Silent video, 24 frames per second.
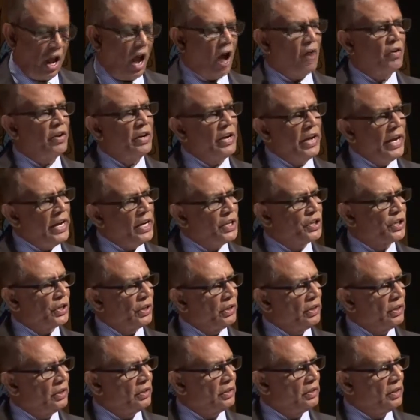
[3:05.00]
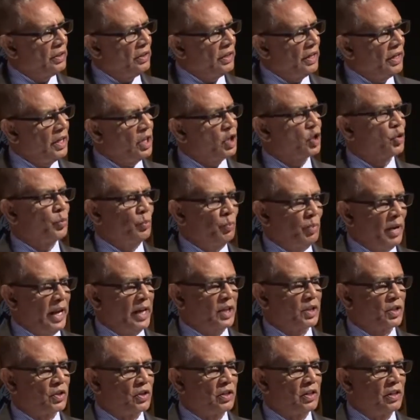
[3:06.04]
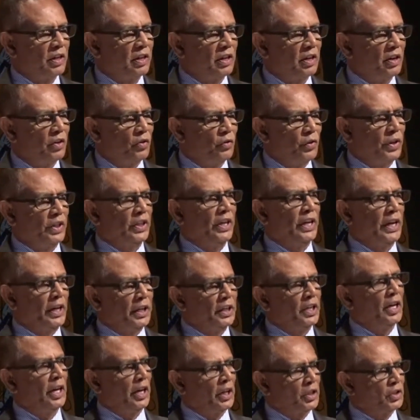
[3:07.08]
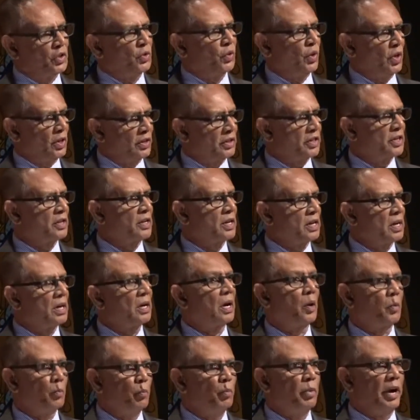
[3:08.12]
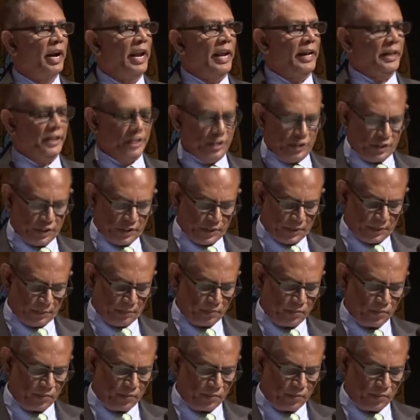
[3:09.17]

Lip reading: Our nation is blessed with intellectuals, brains.